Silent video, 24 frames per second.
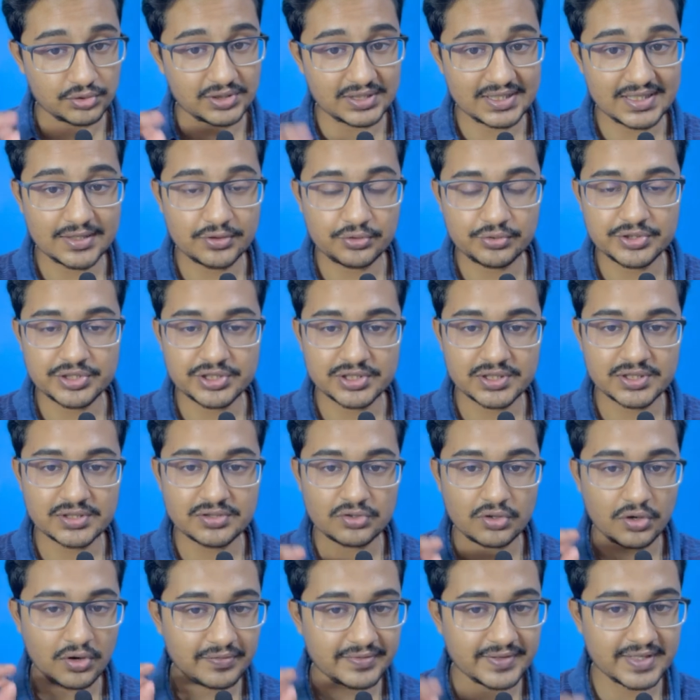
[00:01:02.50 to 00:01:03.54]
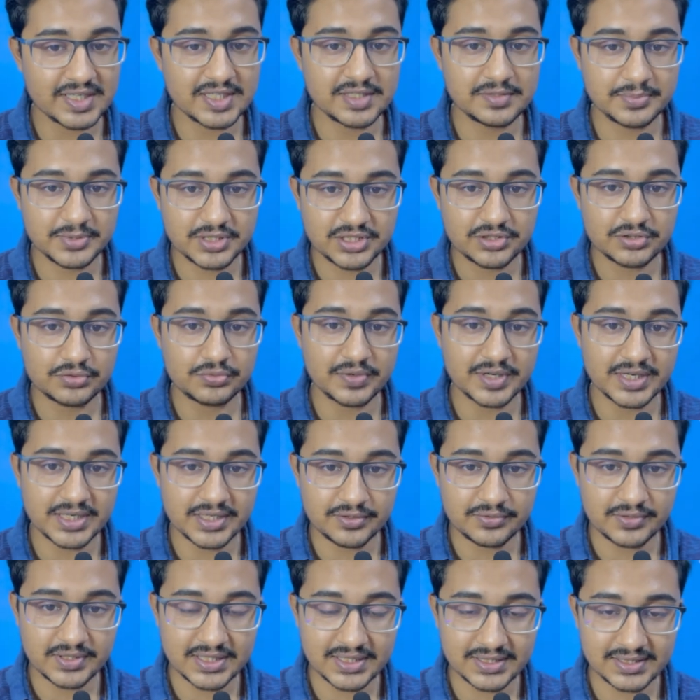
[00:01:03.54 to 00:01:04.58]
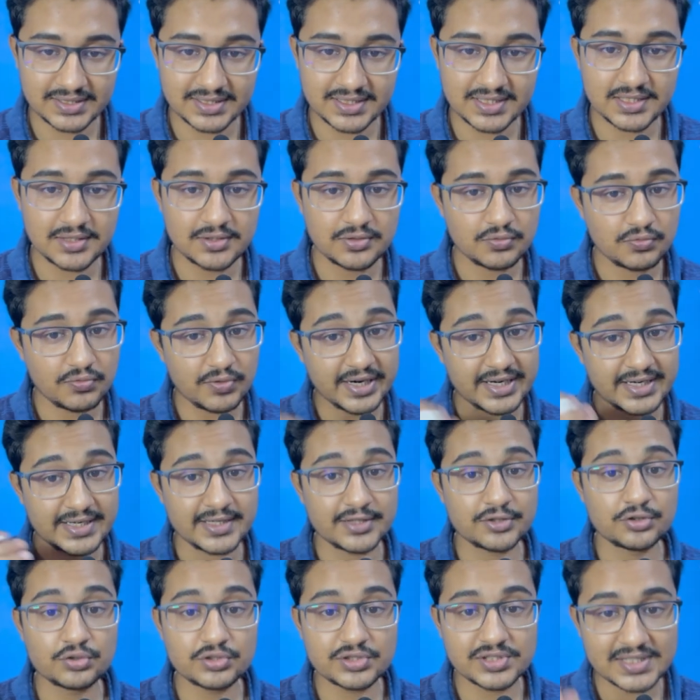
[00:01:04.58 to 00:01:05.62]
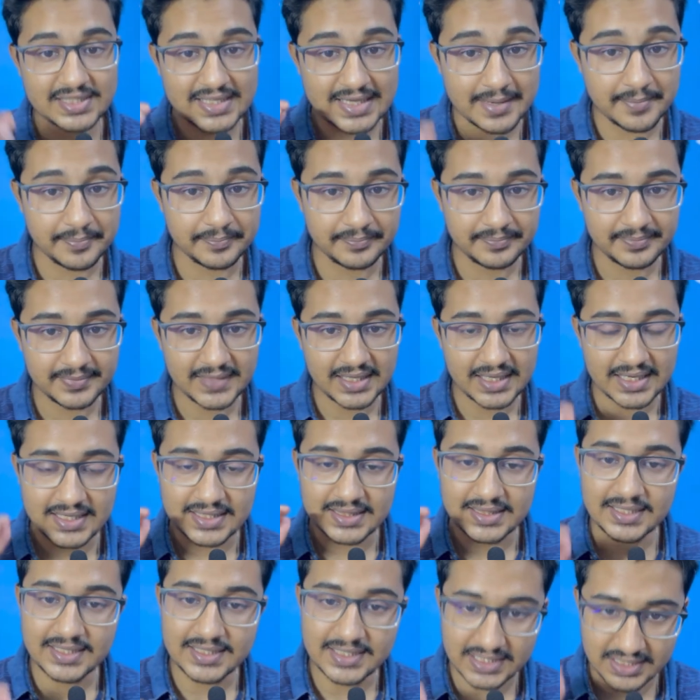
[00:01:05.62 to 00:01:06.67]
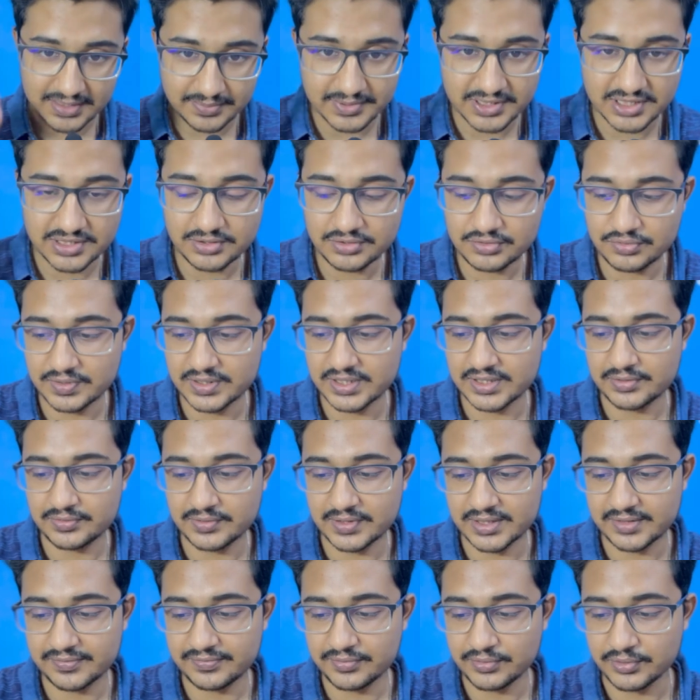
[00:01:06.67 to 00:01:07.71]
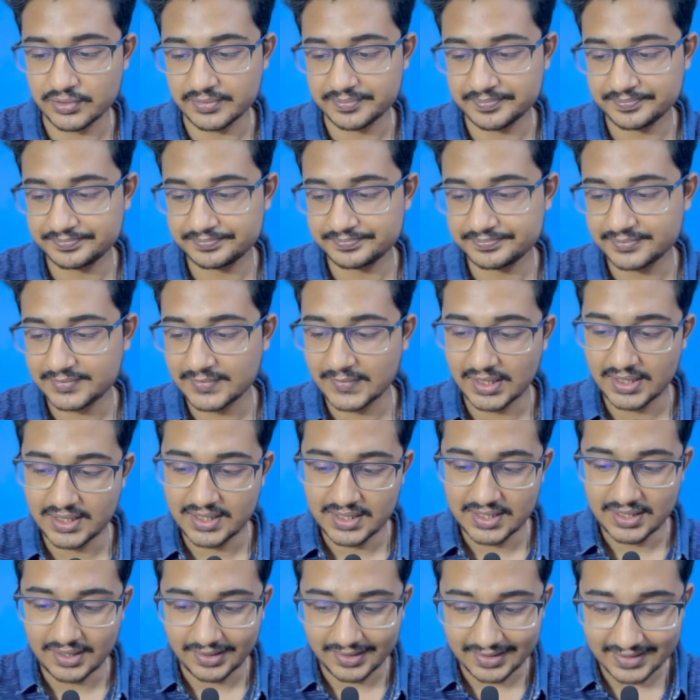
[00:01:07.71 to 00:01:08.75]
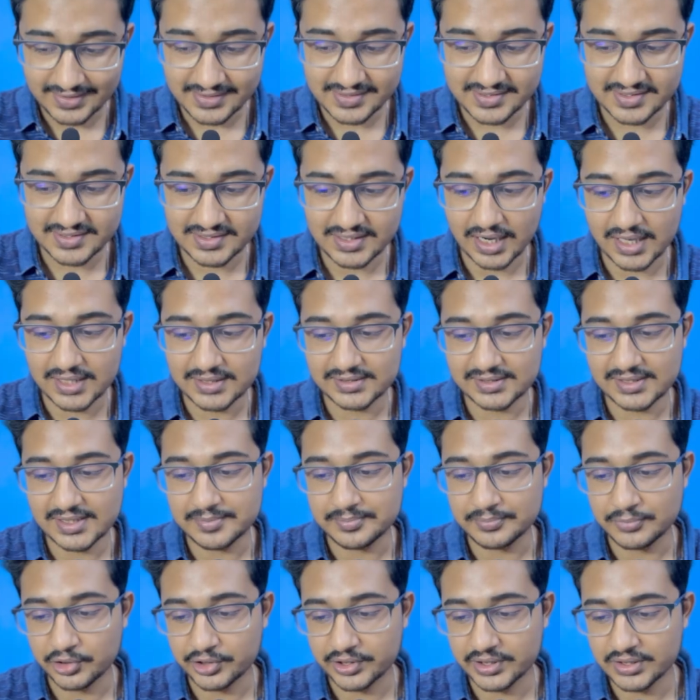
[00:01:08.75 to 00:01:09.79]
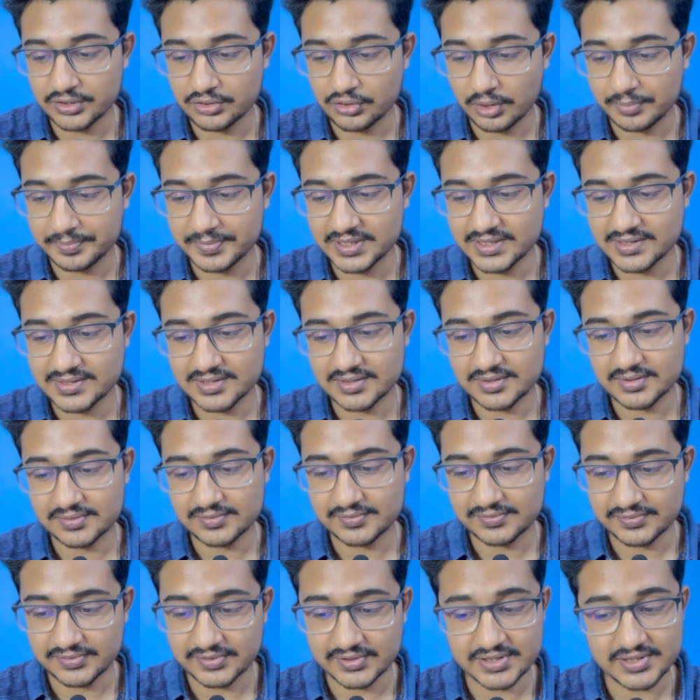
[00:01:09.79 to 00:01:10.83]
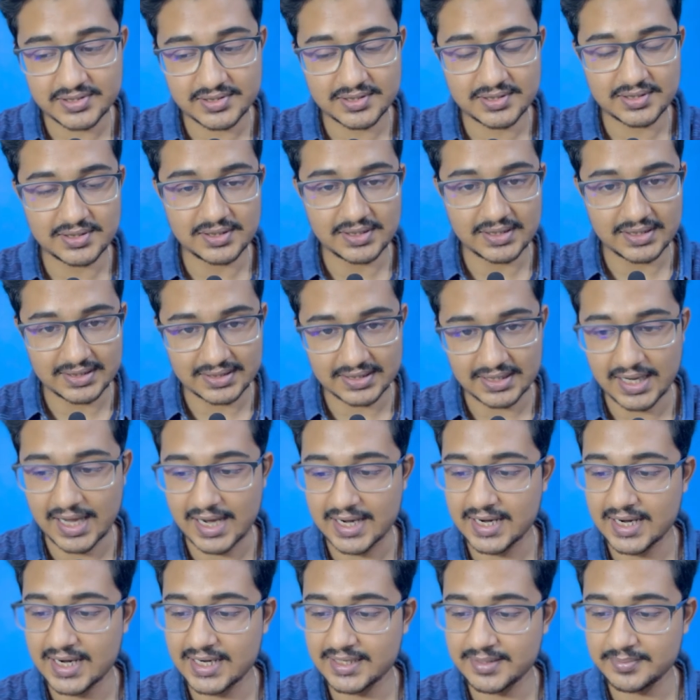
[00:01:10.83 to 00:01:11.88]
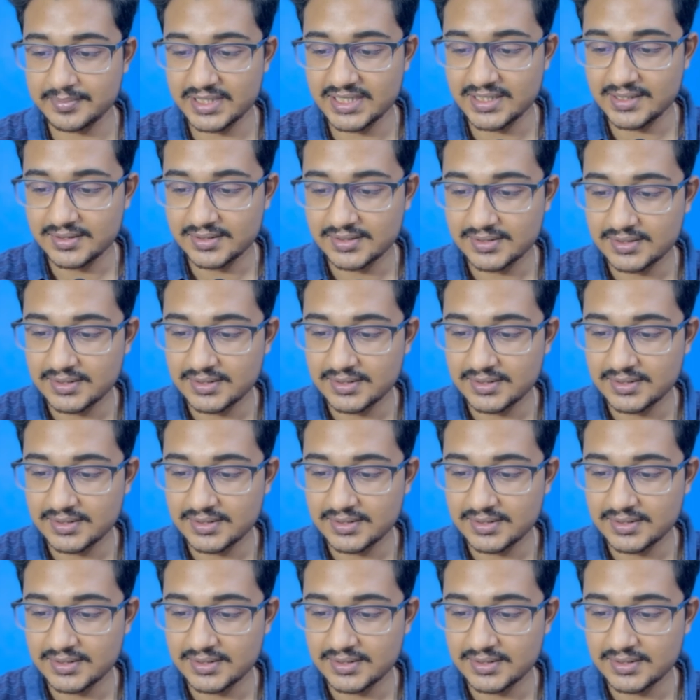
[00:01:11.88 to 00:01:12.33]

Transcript: three questions of NEET PG 2023 were ditto same in the NEET PG 2024. Let's start the important topics. First, in the anatomy,